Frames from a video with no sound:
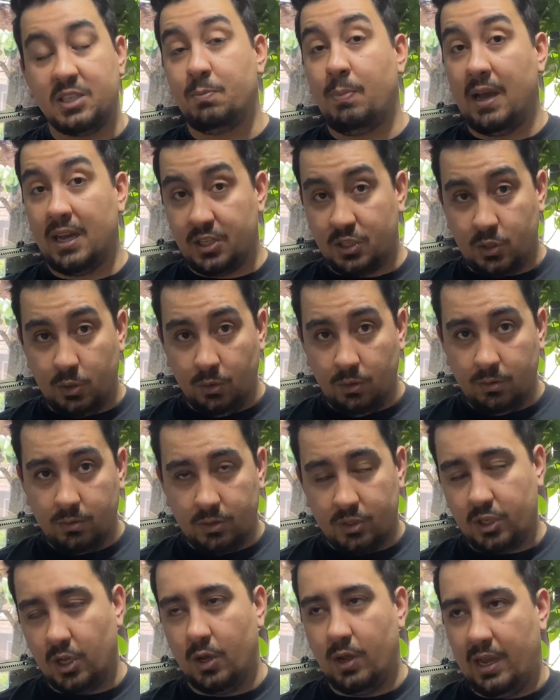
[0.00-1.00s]
pastel,
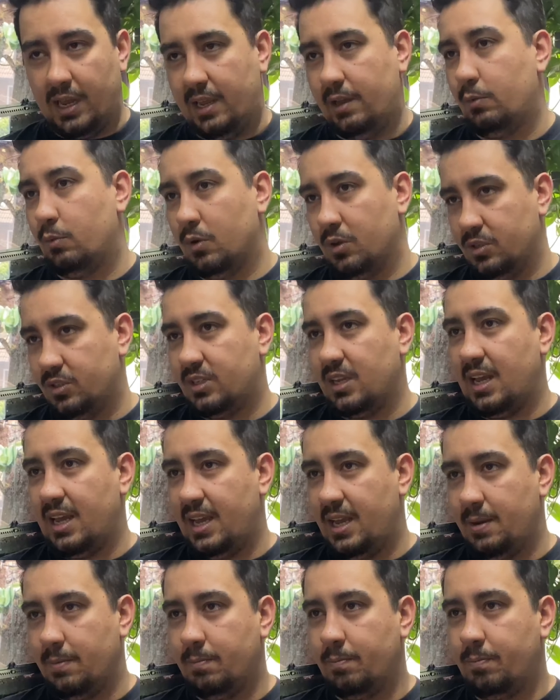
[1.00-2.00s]
so he was
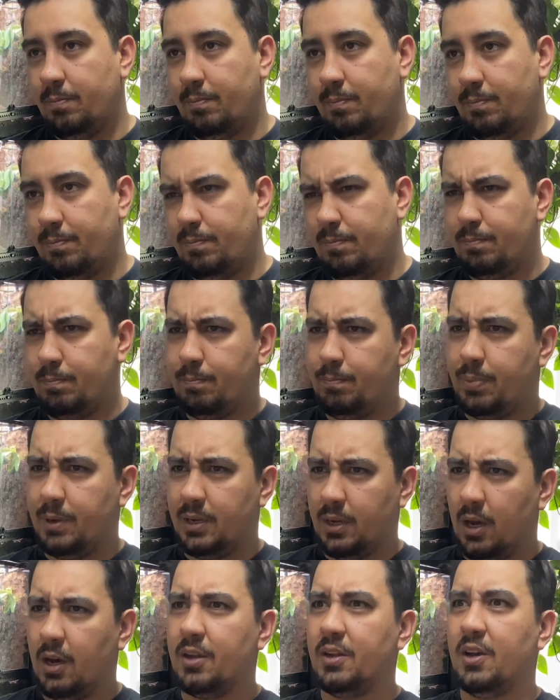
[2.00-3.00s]
a
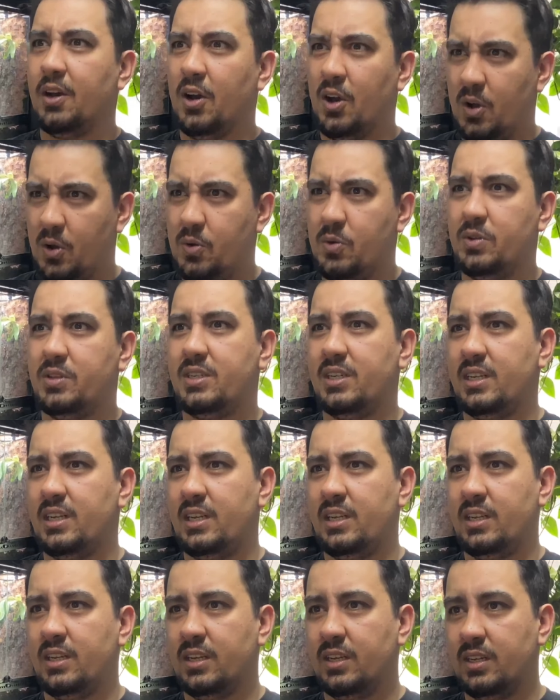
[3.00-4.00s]
banana
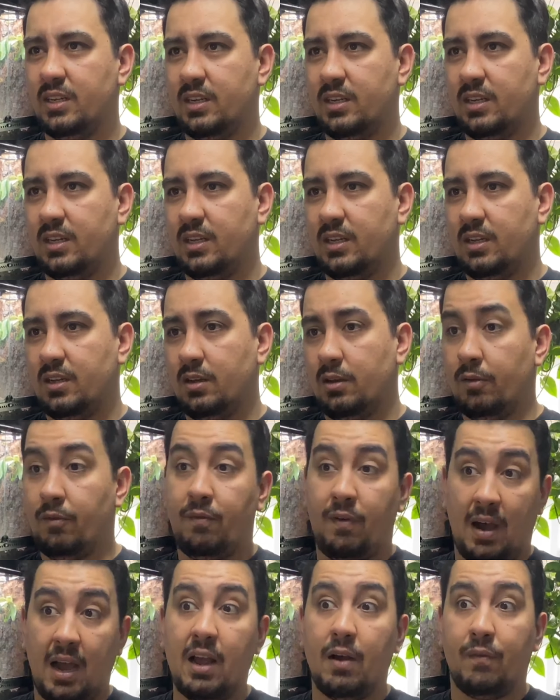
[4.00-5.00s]
OD
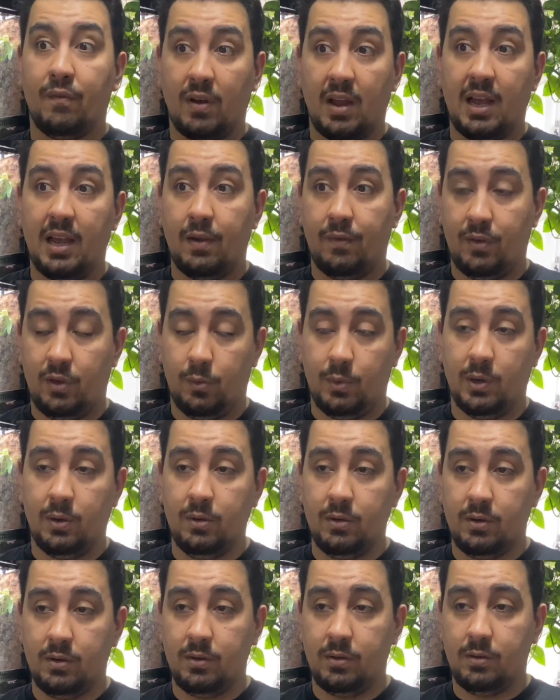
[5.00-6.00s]
firefly, if you will.
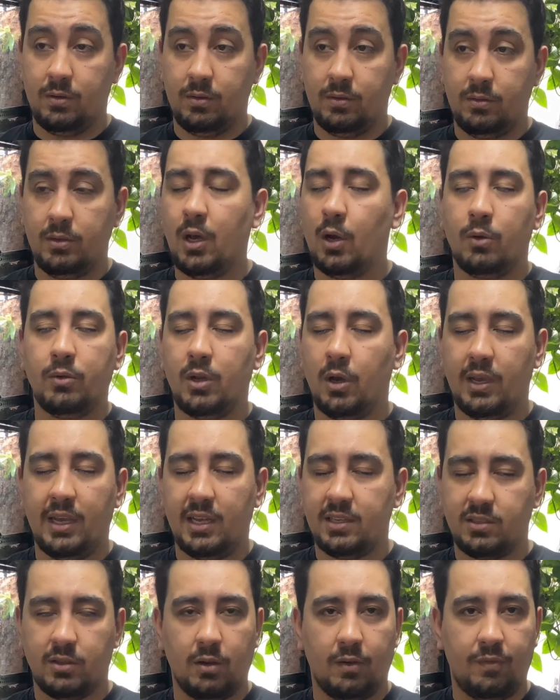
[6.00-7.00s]
No, he
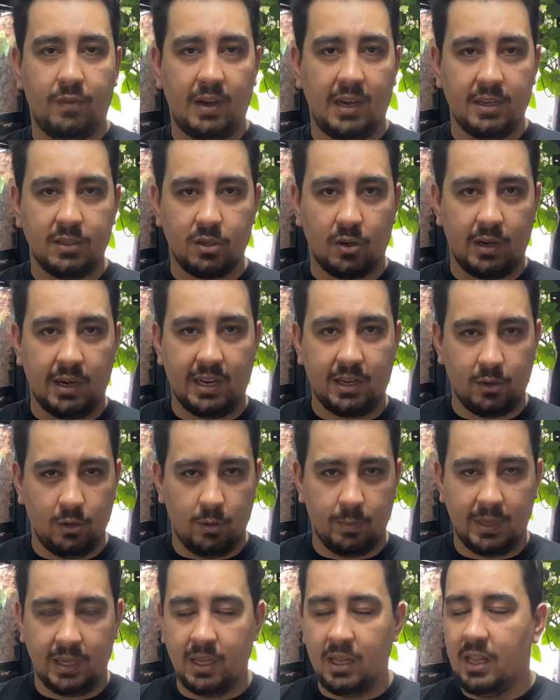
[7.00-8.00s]
hasn't got fire, sorry, ignore
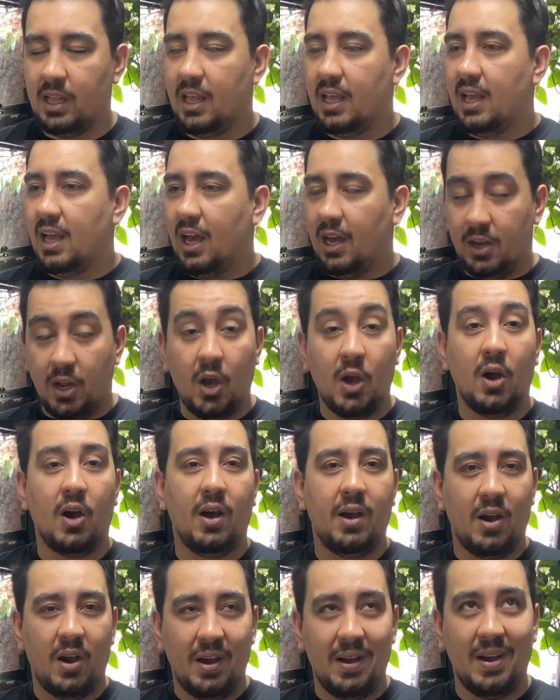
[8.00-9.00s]
me.
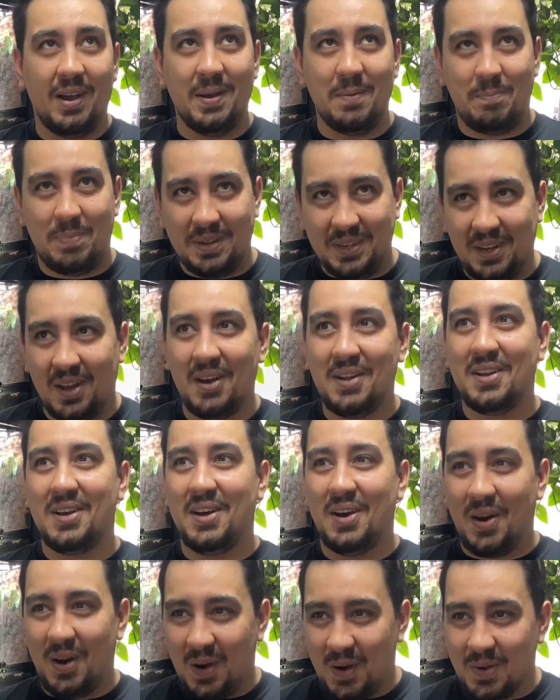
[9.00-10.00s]
a
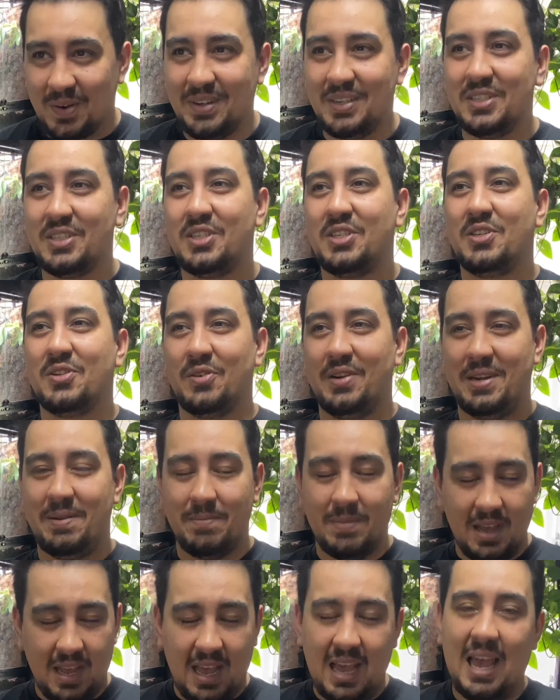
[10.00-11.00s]
banana orange
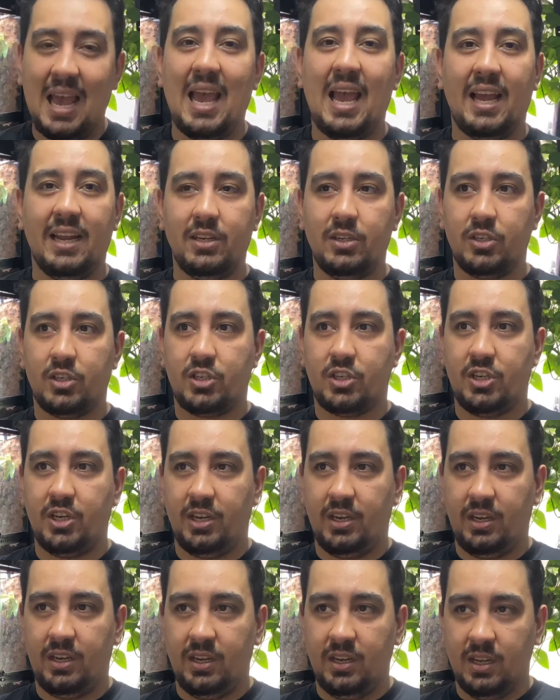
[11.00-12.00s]
dream
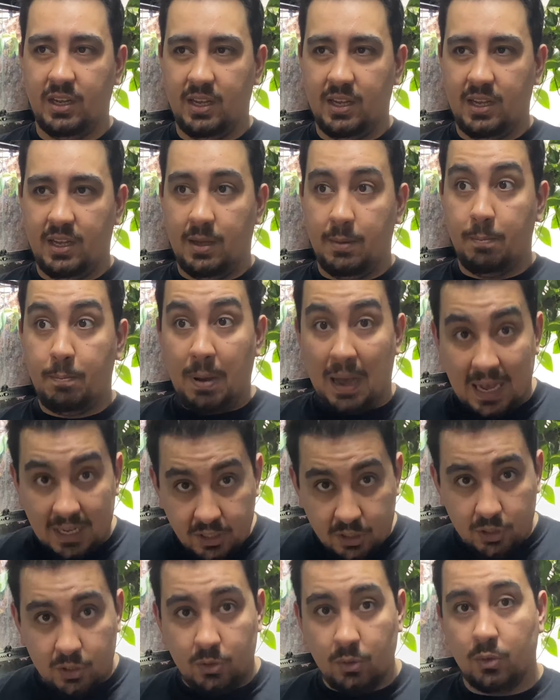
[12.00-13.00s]
Enchi
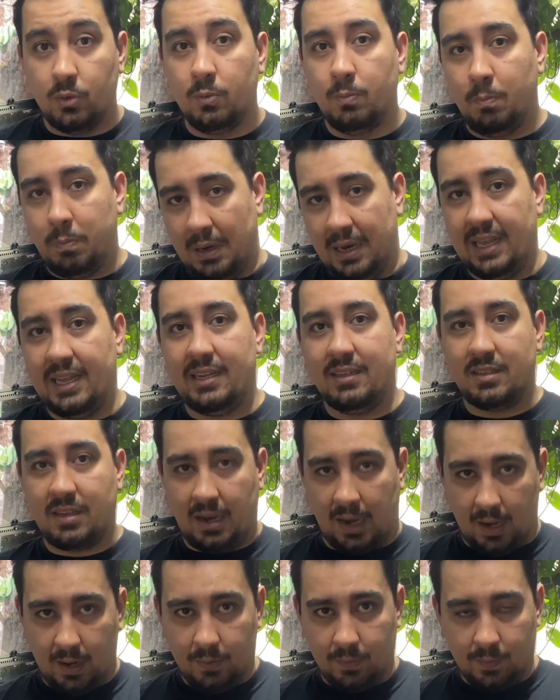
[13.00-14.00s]
pastel blade
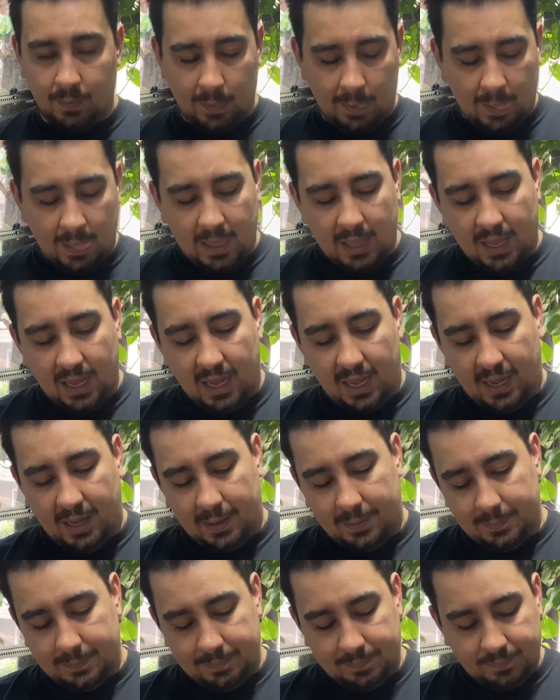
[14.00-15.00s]
clown.
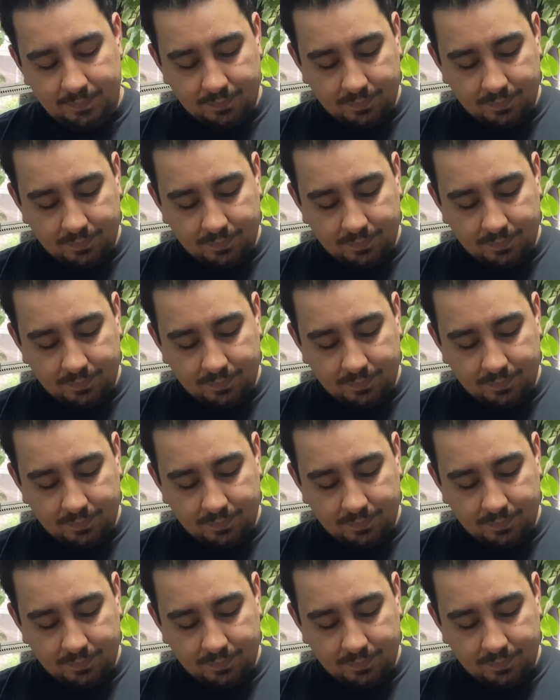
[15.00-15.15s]
And